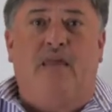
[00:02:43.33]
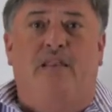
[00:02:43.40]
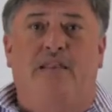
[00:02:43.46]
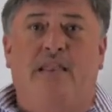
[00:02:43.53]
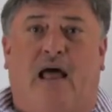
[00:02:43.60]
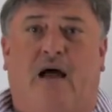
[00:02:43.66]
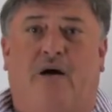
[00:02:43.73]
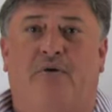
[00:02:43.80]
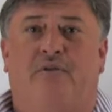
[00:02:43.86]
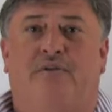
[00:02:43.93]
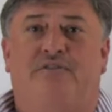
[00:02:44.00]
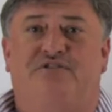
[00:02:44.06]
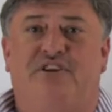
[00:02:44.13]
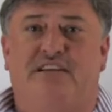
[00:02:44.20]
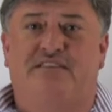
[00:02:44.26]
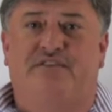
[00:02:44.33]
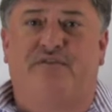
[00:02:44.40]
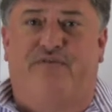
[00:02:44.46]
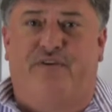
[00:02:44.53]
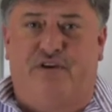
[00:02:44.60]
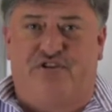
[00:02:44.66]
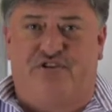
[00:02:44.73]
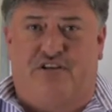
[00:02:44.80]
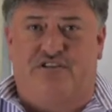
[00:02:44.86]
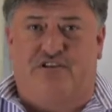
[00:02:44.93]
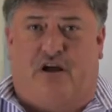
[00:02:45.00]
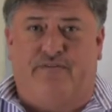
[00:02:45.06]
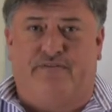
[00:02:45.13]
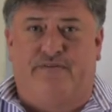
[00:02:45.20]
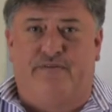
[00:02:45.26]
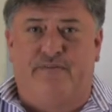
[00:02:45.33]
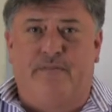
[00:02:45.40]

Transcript: Now, just to finish this off,